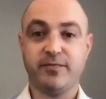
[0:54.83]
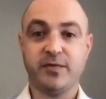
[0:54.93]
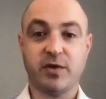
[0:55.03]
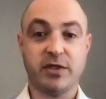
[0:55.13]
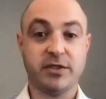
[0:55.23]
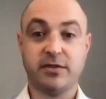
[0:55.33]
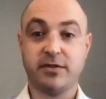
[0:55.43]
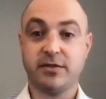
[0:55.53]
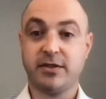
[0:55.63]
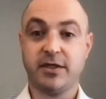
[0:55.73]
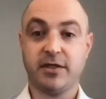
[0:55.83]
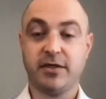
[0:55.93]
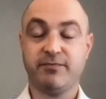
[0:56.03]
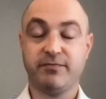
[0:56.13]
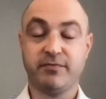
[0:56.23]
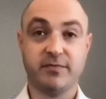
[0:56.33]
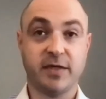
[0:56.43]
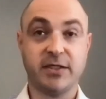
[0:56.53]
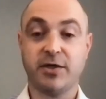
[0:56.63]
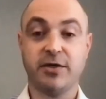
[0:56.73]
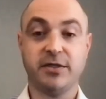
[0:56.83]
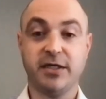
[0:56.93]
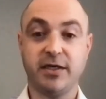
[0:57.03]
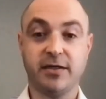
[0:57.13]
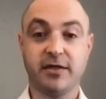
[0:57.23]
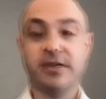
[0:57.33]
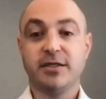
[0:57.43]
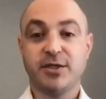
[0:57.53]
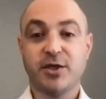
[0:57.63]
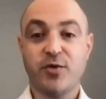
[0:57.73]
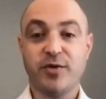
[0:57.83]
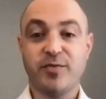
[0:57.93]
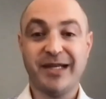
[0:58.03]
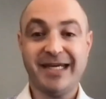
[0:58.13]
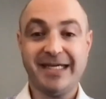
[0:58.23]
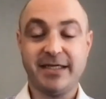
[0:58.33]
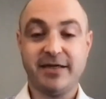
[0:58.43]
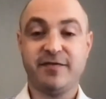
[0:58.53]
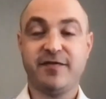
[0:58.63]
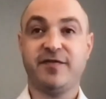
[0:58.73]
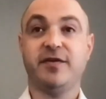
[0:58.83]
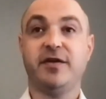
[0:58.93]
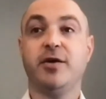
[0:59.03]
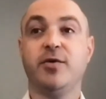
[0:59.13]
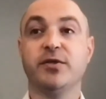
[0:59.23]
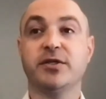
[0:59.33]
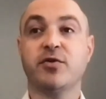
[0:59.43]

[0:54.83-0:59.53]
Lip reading: So I started digging. So the plaintiff was